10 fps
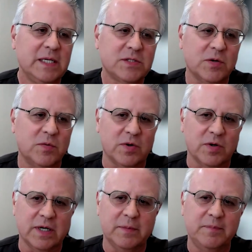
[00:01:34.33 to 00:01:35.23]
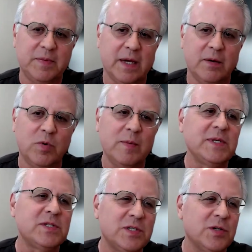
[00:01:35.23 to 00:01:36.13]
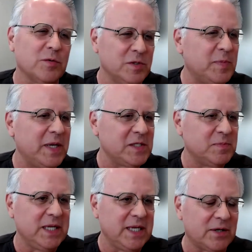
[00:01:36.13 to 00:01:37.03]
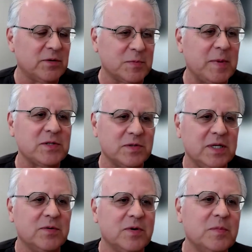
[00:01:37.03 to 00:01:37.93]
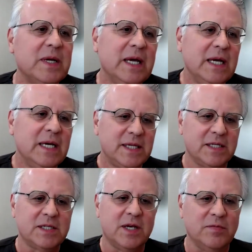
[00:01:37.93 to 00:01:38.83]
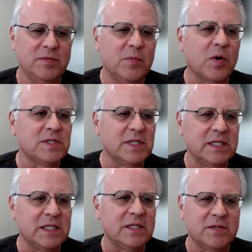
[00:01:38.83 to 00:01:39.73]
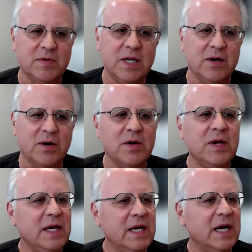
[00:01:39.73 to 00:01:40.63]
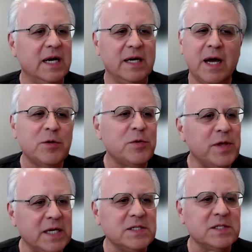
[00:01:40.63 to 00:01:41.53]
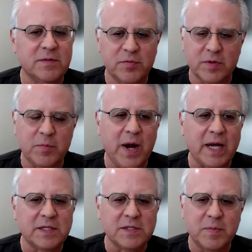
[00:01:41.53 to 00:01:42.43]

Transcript: So we're a women's and children's based pediatric specialty group, takes care of newborns in intensive care, other things for the practice.